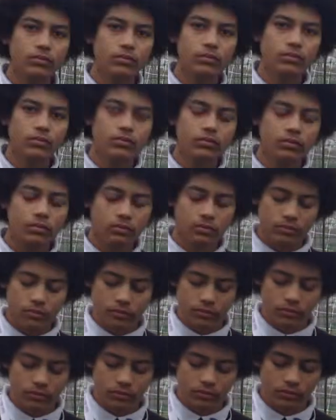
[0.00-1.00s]

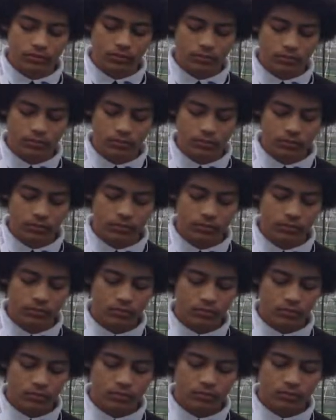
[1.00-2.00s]

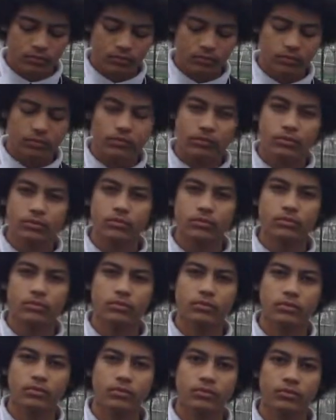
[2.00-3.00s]

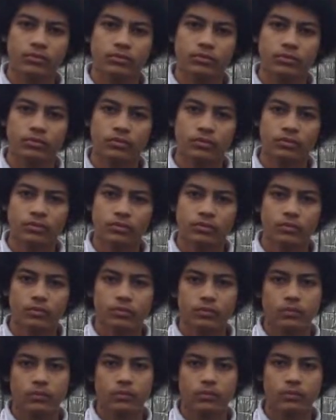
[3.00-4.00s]

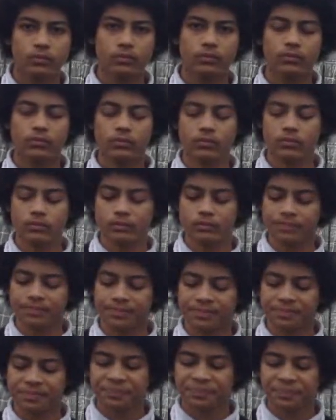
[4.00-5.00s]

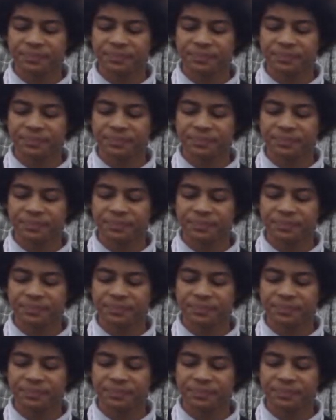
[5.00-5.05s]
This person isn't speaking.